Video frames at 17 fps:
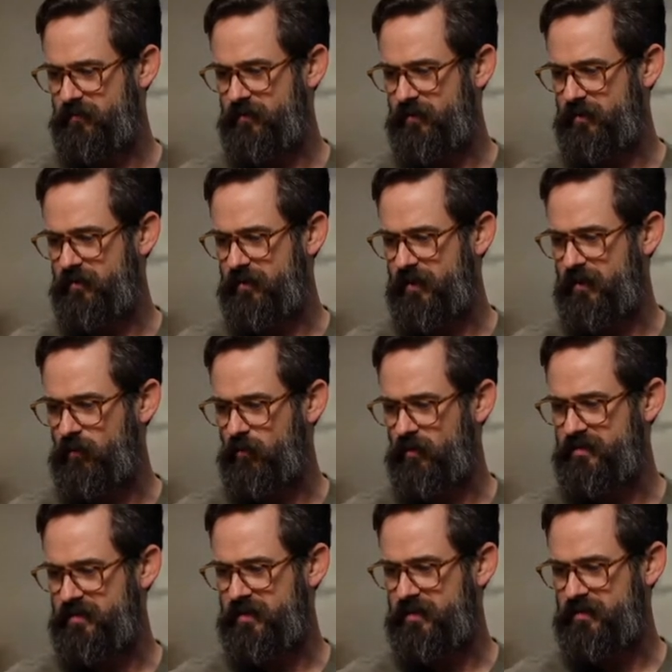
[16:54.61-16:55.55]
And like
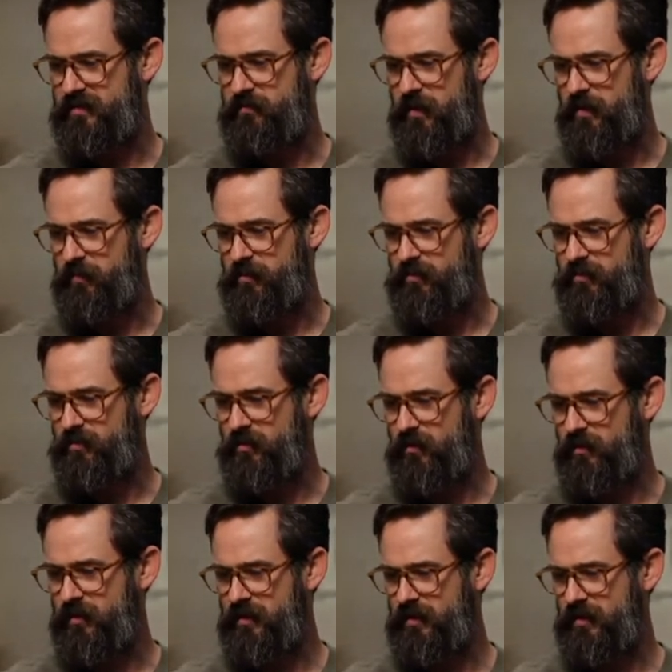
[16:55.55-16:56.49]
once it gets maybe too
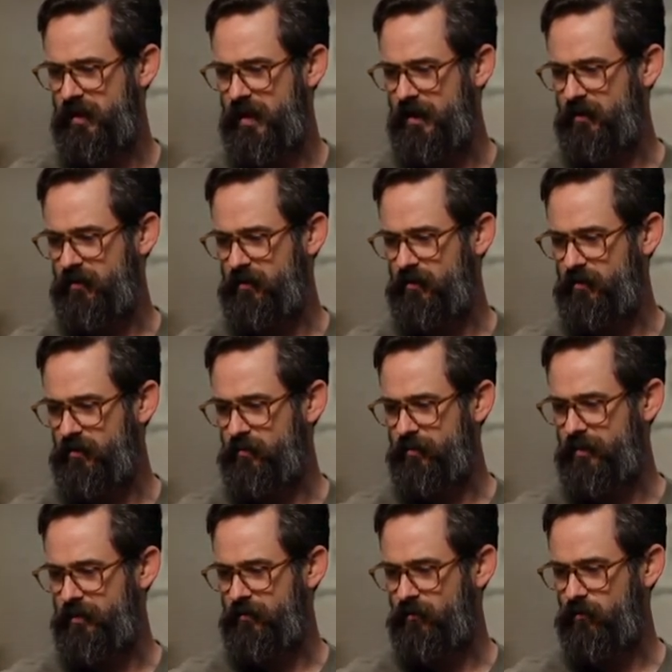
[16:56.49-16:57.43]
green, add a little
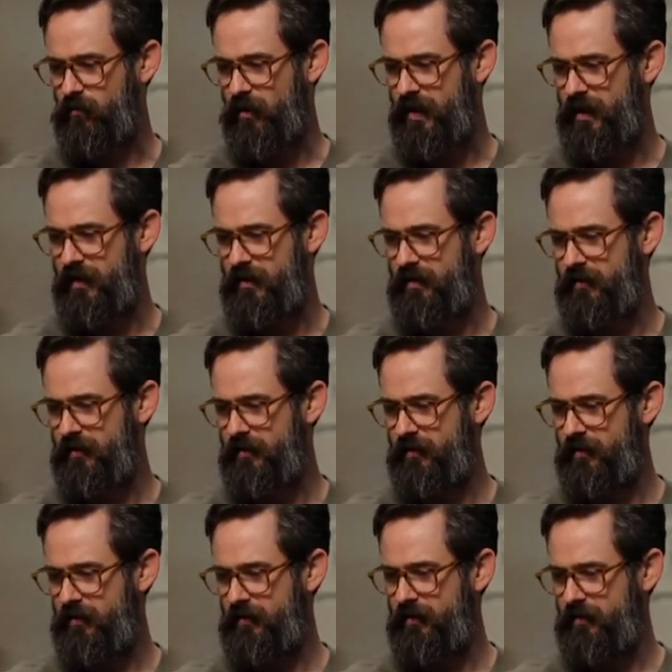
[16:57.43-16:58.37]
bit of red,
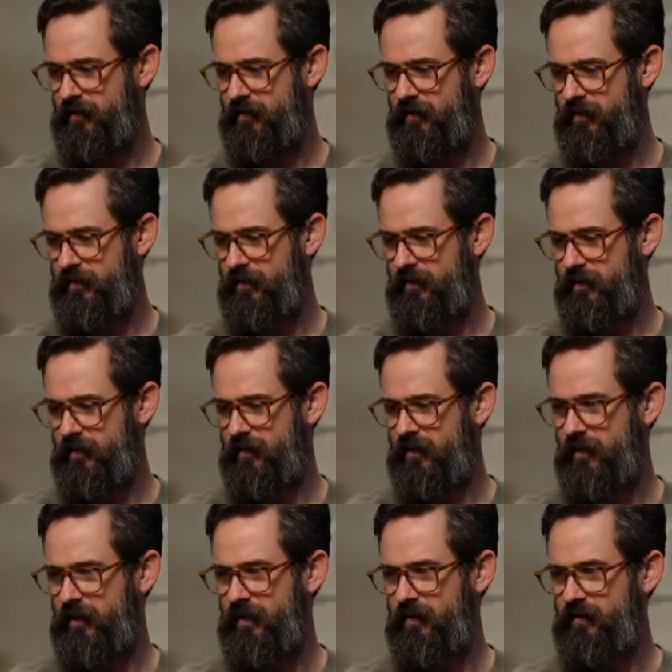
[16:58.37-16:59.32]

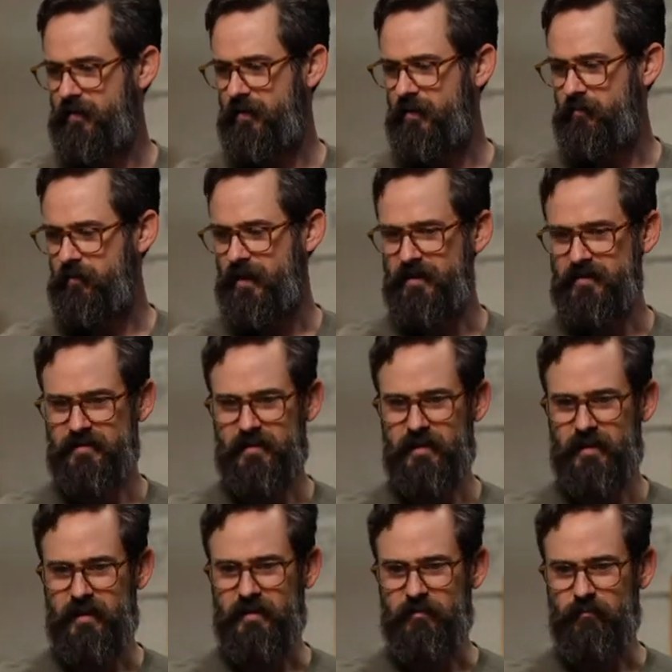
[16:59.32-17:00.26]
and then it makes
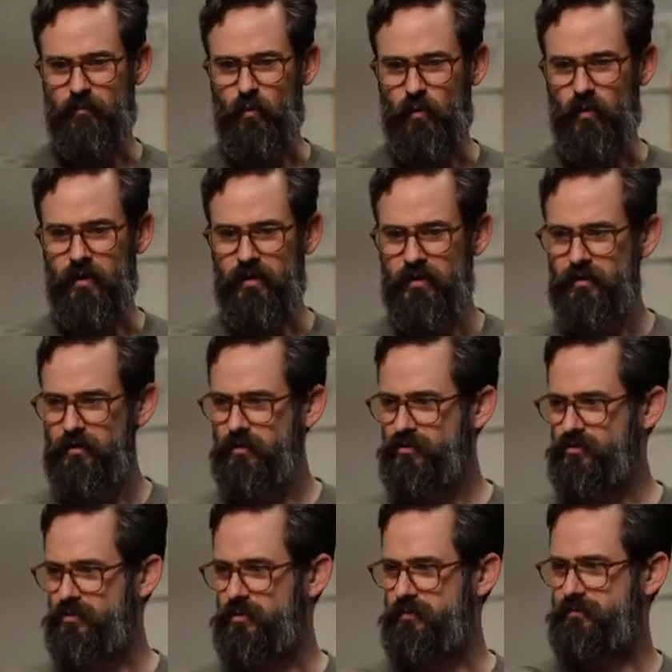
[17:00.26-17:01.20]
it more
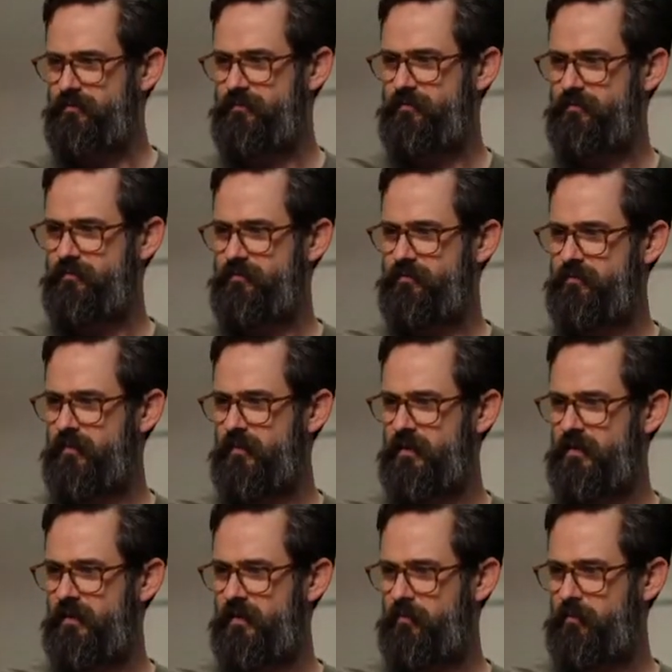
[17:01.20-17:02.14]
neutral.
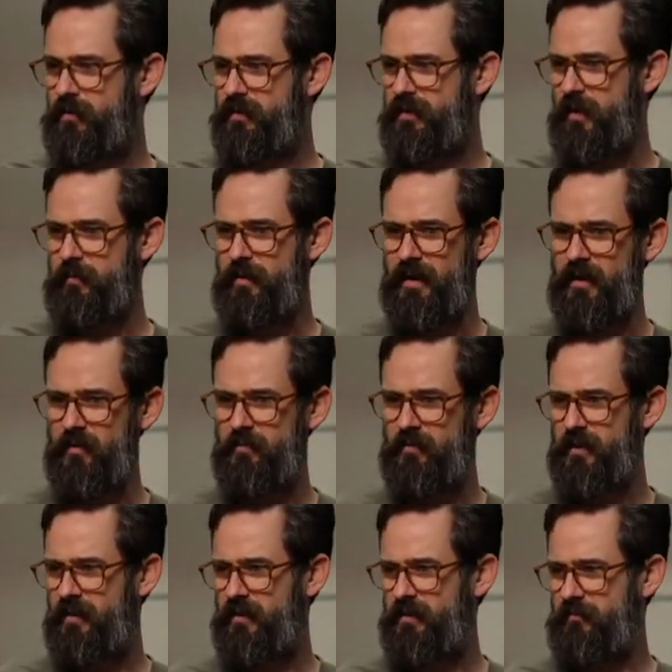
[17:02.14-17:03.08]
And then put that back up
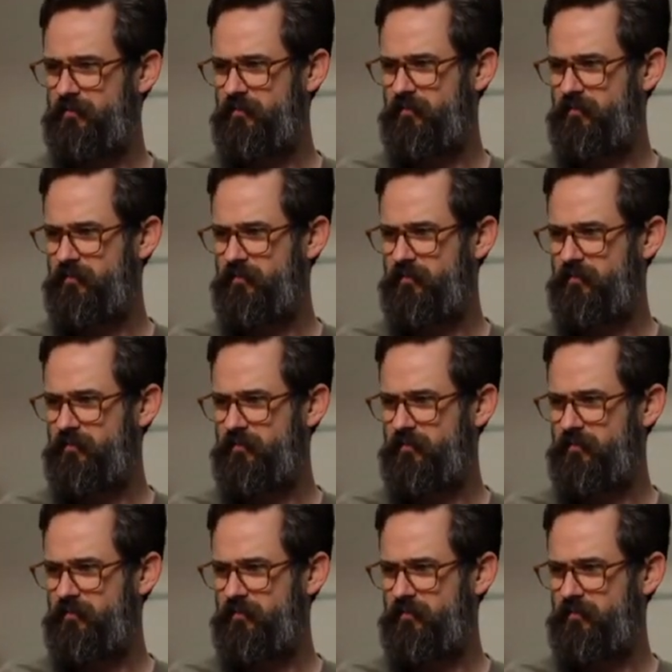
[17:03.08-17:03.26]
there.